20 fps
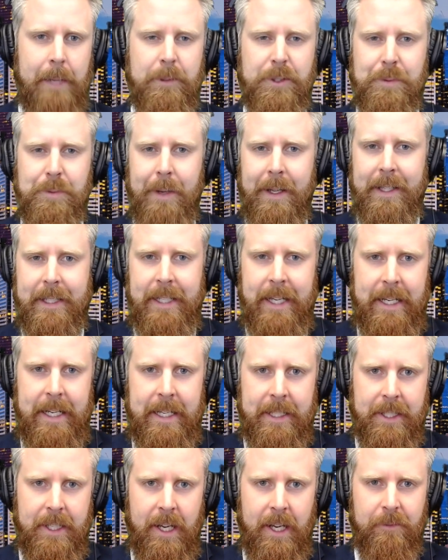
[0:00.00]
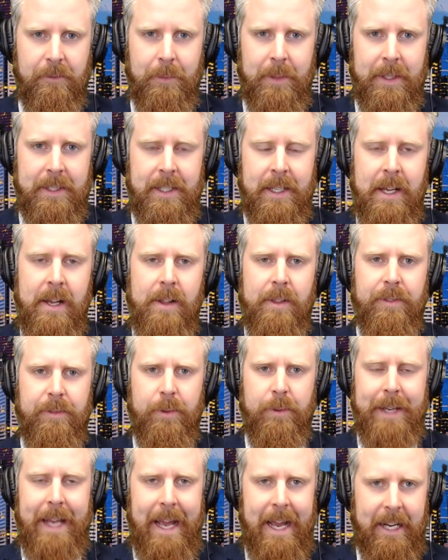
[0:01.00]
established by the Canadian government
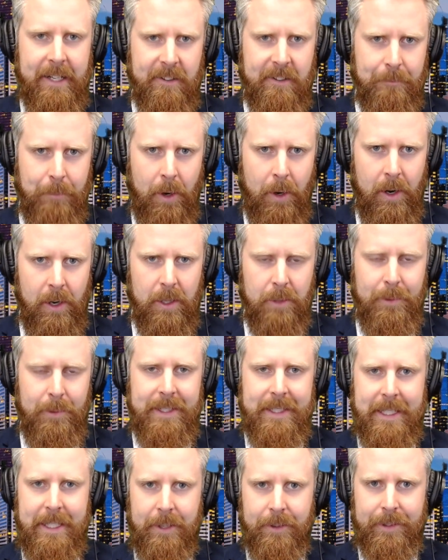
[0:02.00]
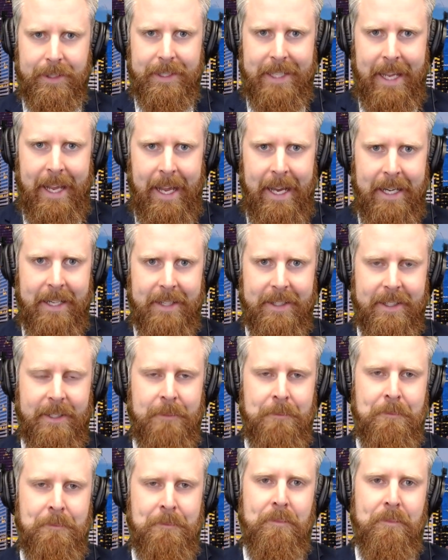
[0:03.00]
through an act of parliament here in Canada.